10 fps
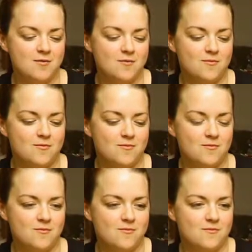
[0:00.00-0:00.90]

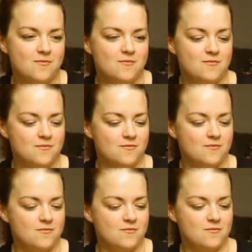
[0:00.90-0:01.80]

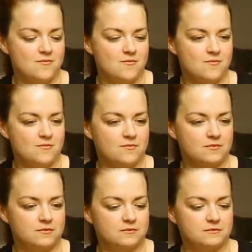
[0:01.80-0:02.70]

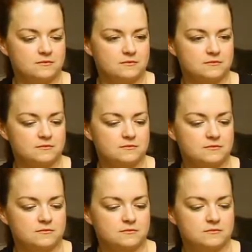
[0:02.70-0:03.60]

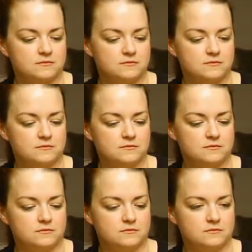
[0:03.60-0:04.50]

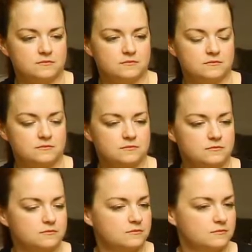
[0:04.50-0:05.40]

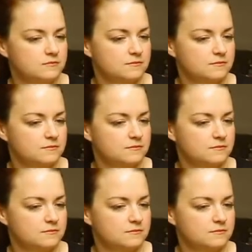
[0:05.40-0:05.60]
(not speaking)